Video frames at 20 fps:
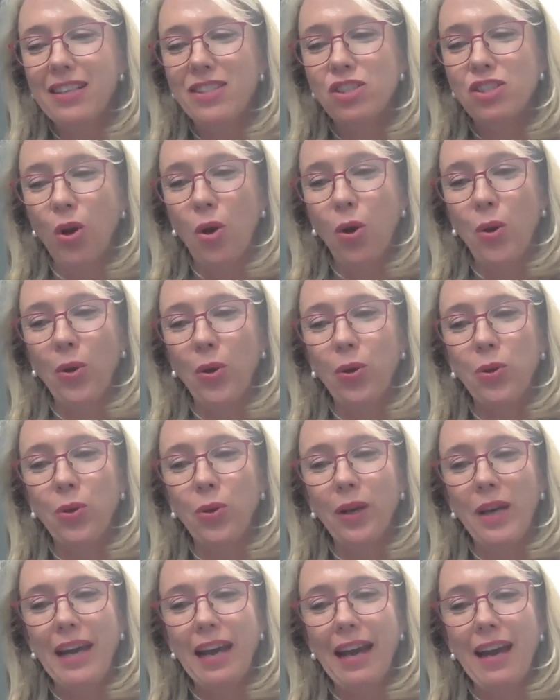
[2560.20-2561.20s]
so
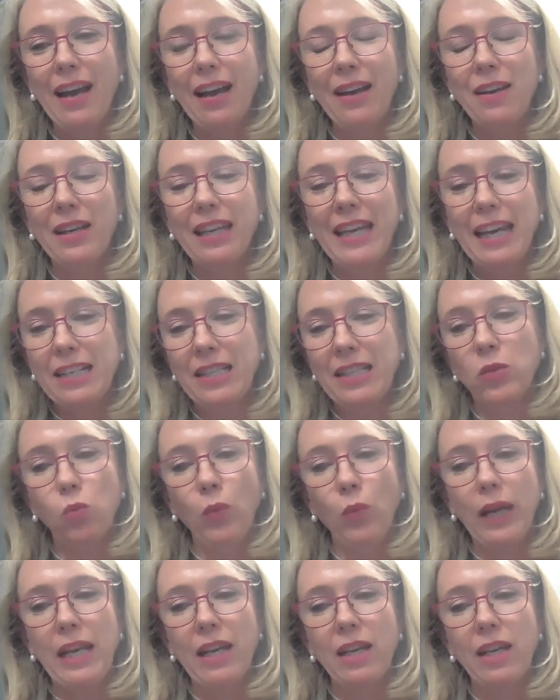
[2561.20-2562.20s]
yes,
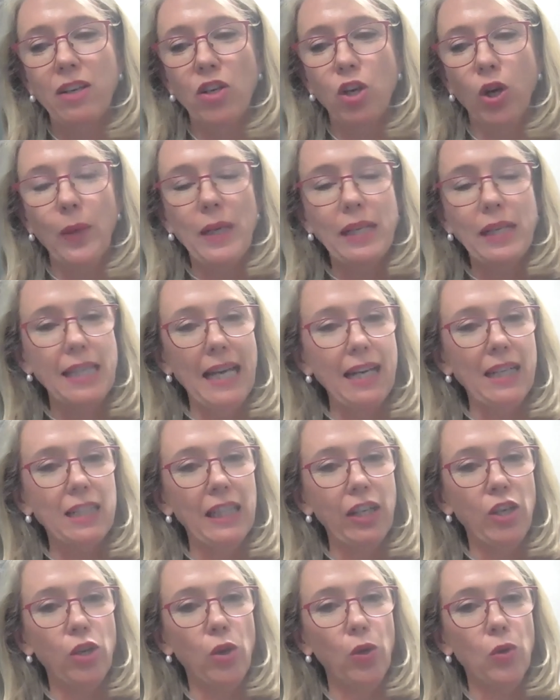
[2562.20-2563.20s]
we know
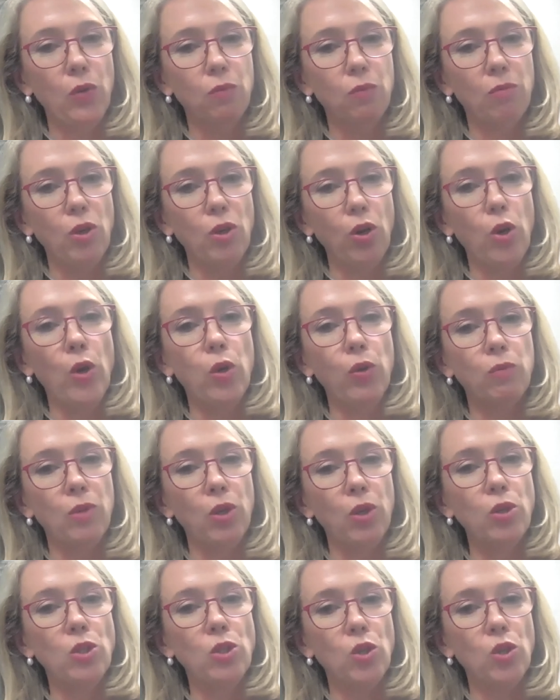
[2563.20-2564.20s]
exactly who who,
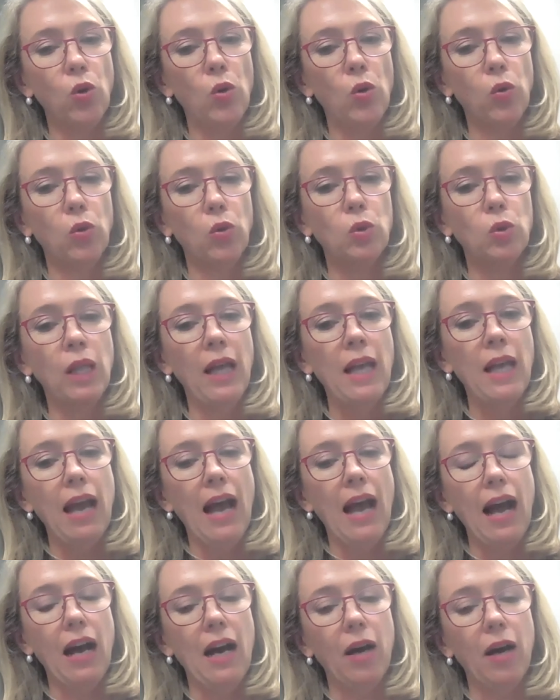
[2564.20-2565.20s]
who to call.
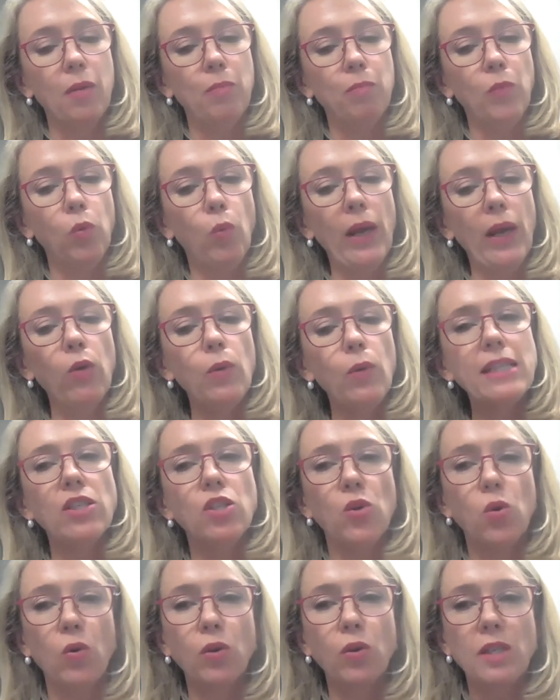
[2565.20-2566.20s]
Um, we always
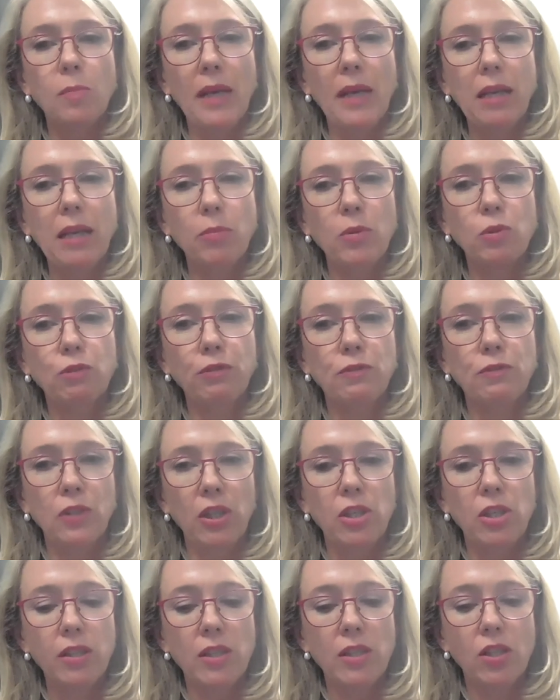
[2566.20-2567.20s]
talk to people
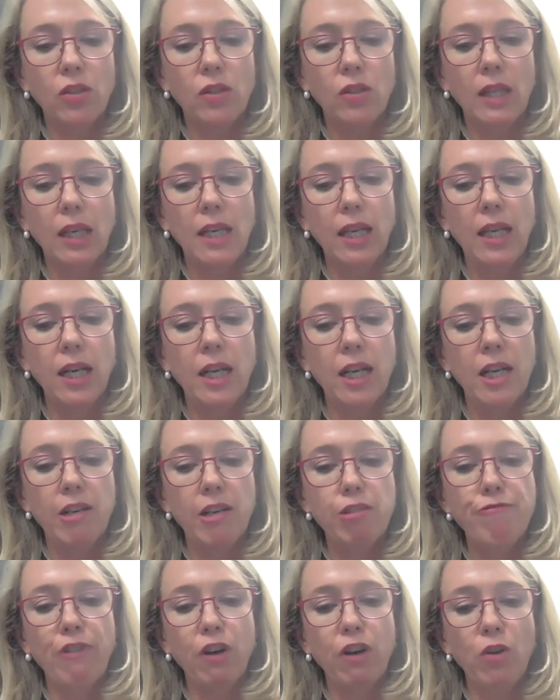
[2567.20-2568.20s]
first on the
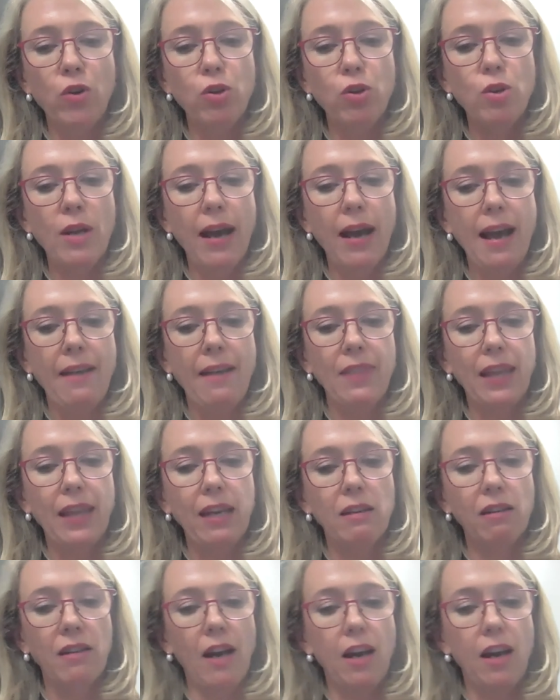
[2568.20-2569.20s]
phone and
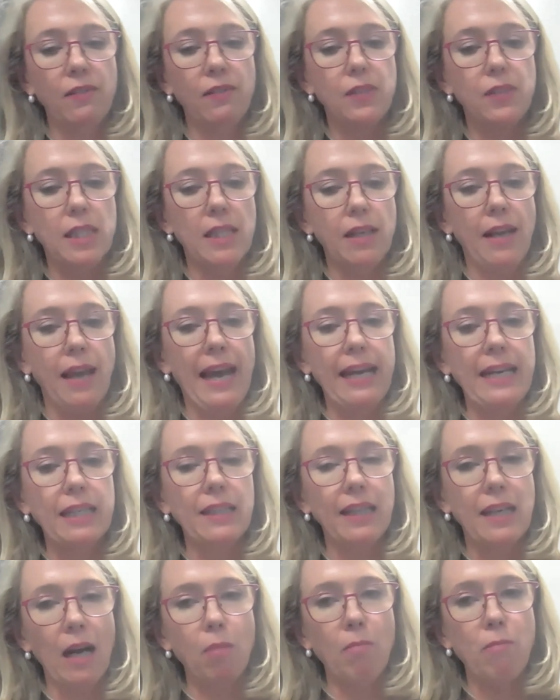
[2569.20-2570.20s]
then mm. kind of scale
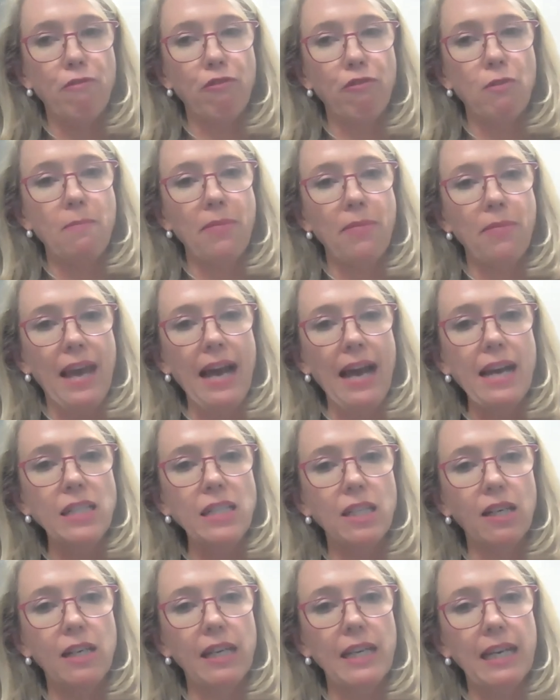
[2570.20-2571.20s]
it up from that,
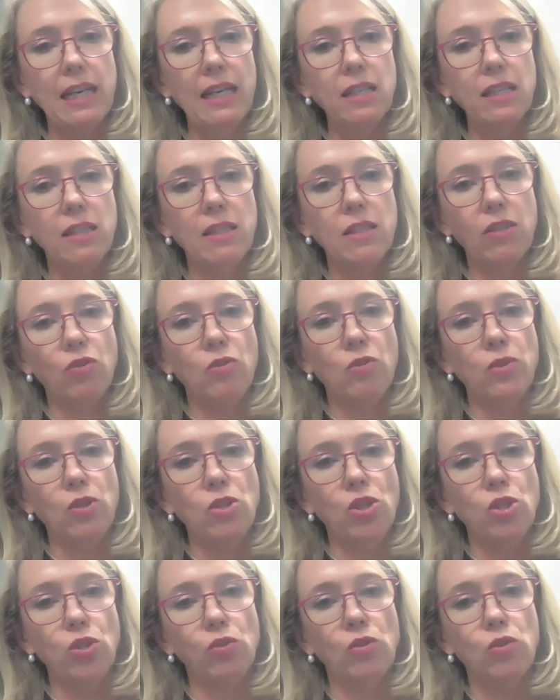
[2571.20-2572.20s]
I guess, through
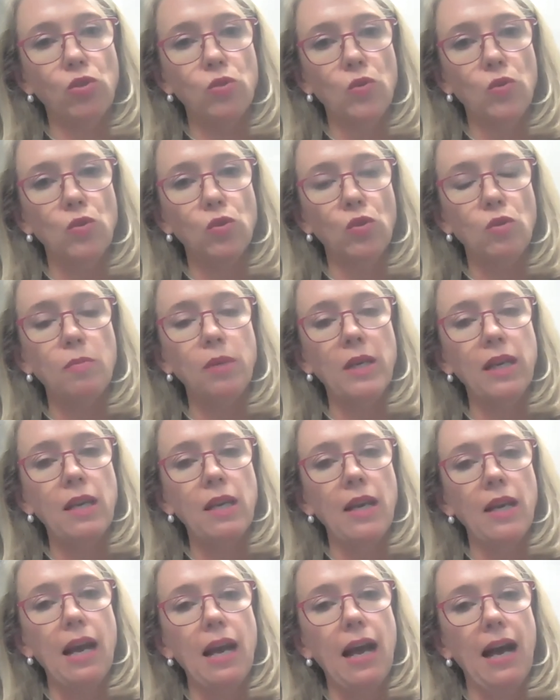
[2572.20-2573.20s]
to Zoom
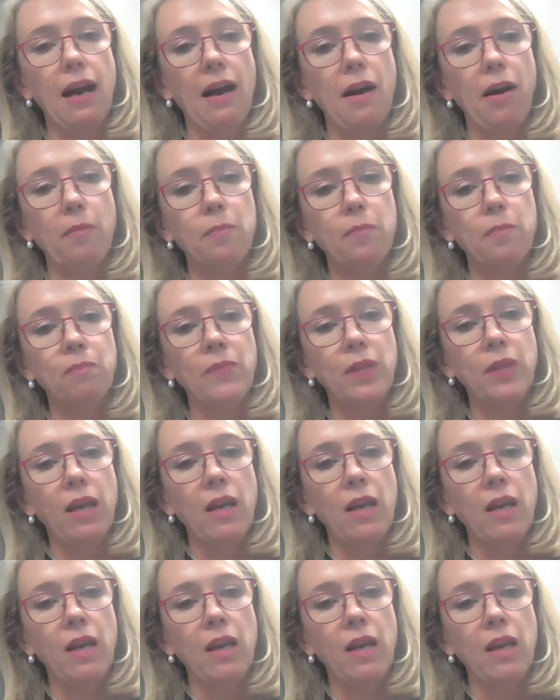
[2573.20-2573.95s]
um,